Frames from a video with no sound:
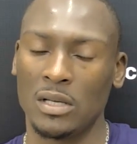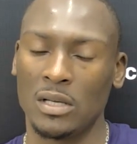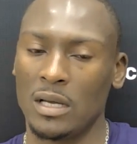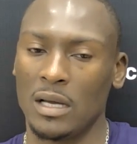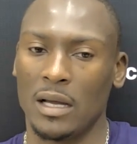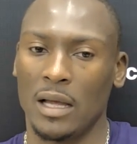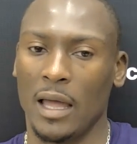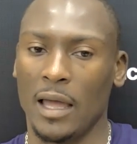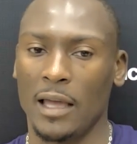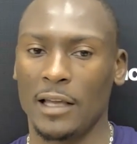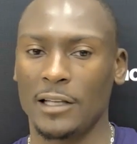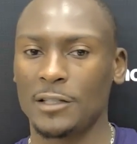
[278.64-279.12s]

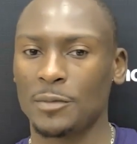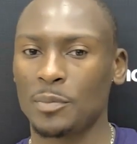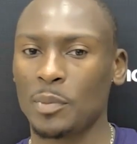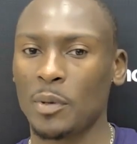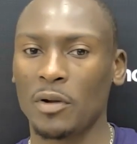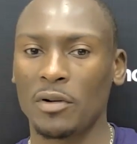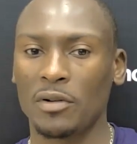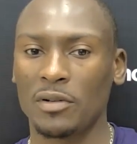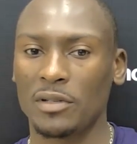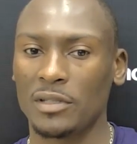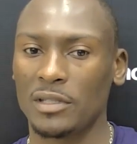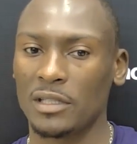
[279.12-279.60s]
I
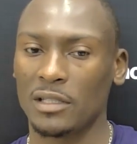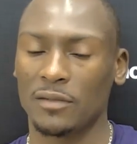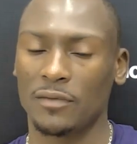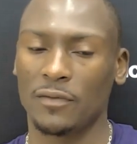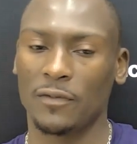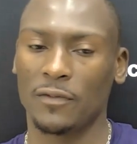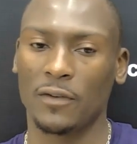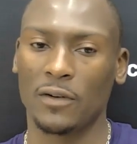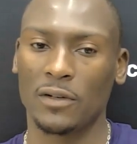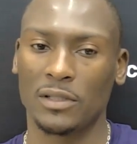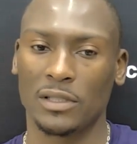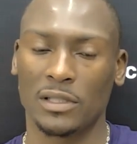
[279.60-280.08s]
experienced it
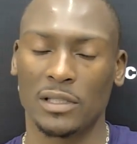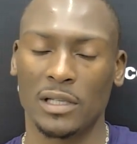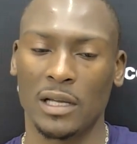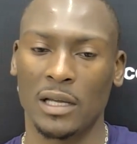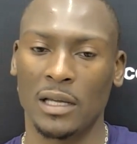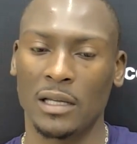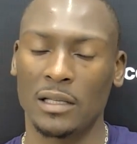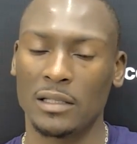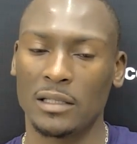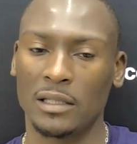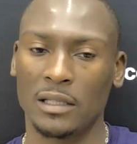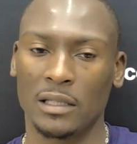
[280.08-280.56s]

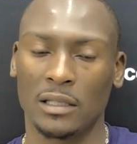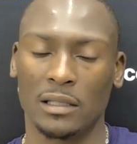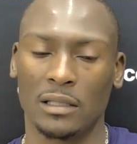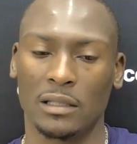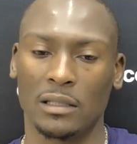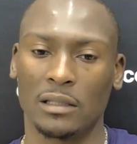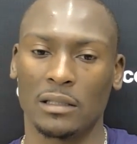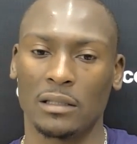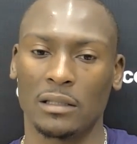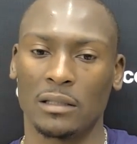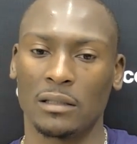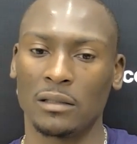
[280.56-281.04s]
firsthand. And,
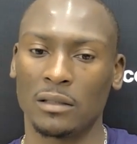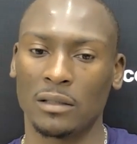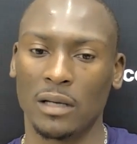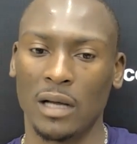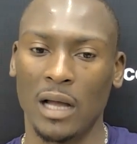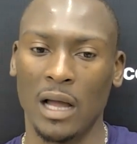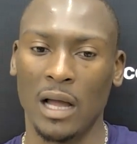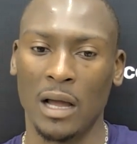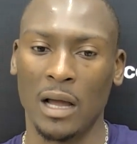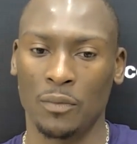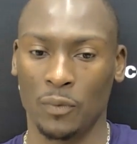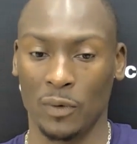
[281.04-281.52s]
you know,
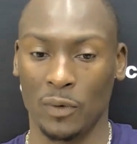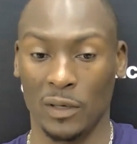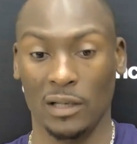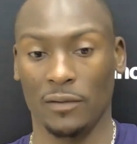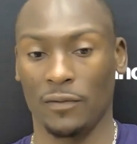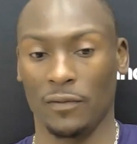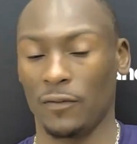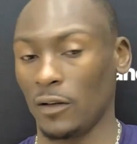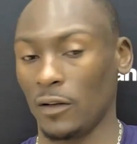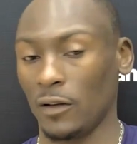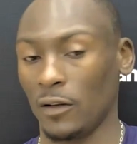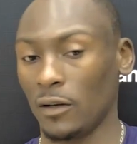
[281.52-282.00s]
I really
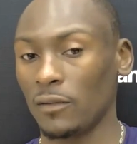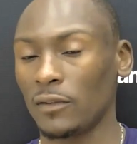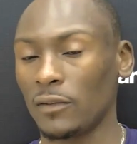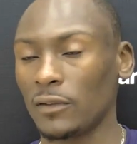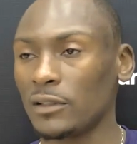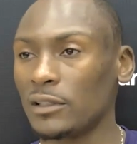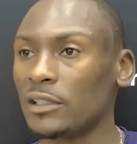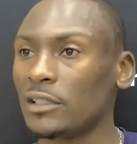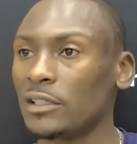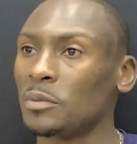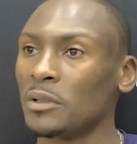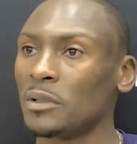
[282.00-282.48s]
feel for
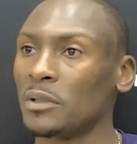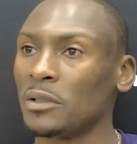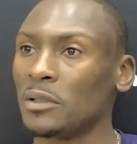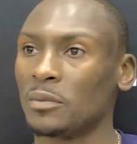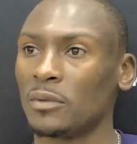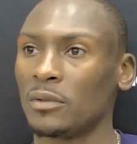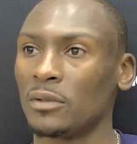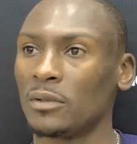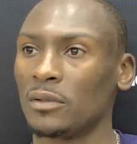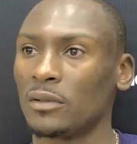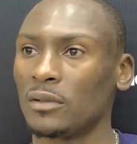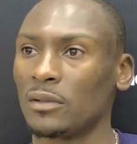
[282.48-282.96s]
these
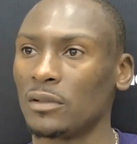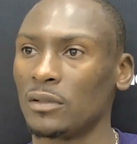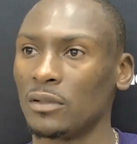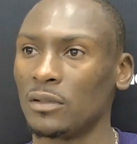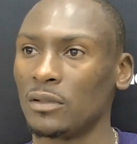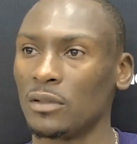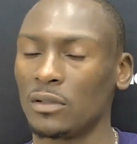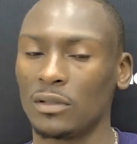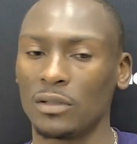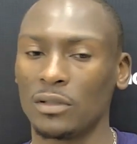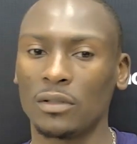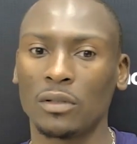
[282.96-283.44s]
people. You
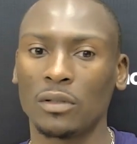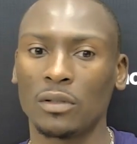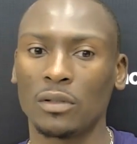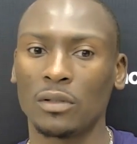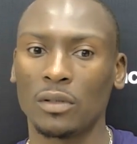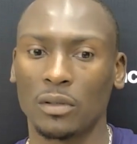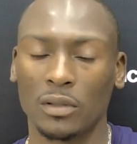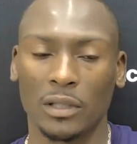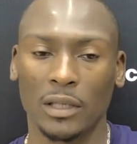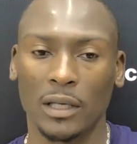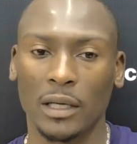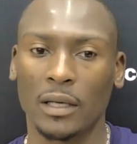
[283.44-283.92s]
know, you
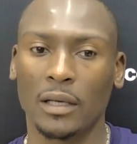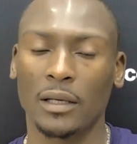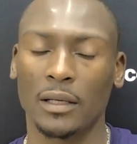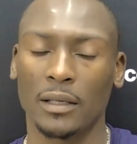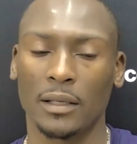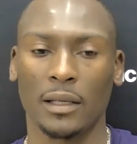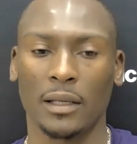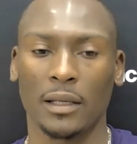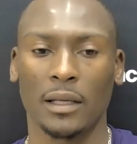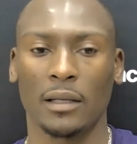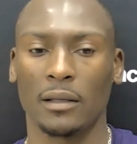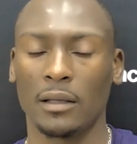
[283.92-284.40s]
go there
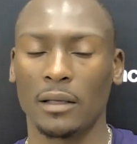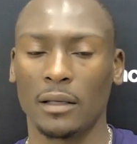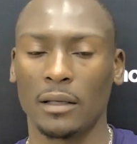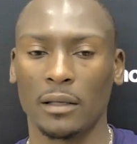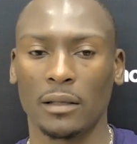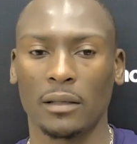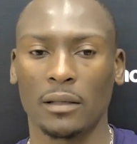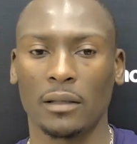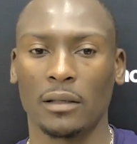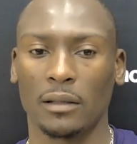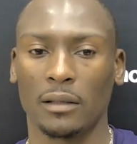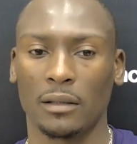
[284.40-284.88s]
and then they,
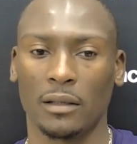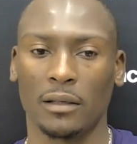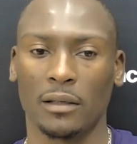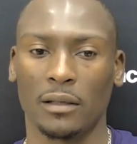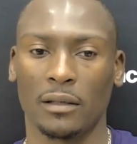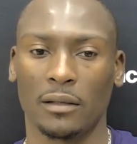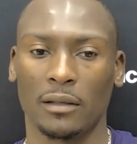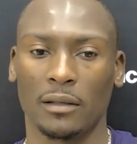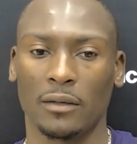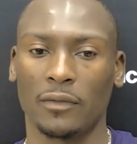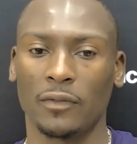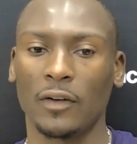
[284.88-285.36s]
they, they,
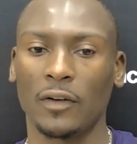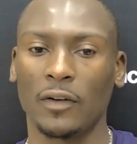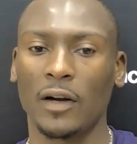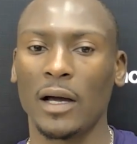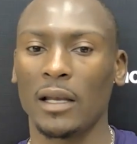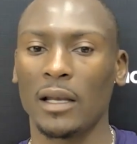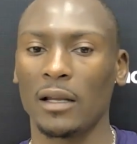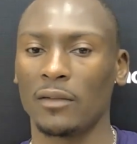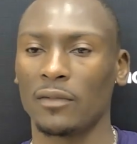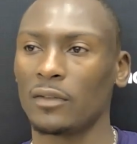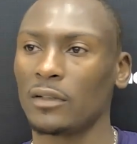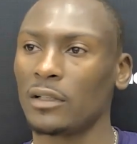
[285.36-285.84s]
they're
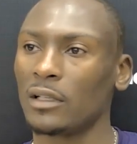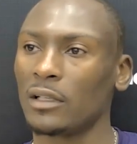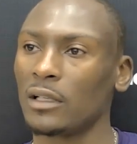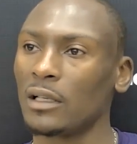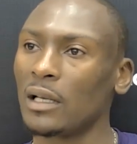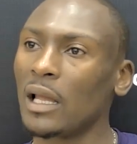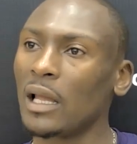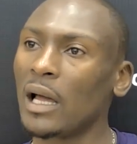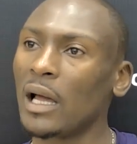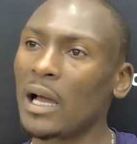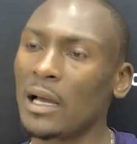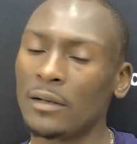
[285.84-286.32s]
fighting for their
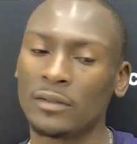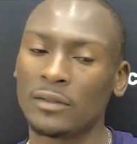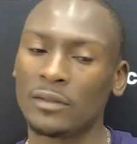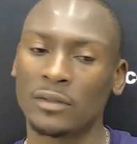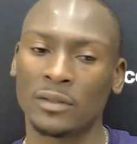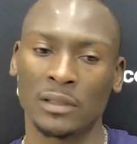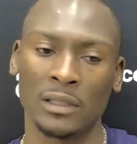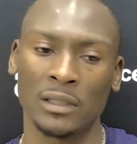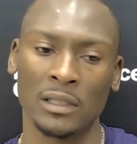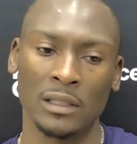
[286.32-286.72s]
lives.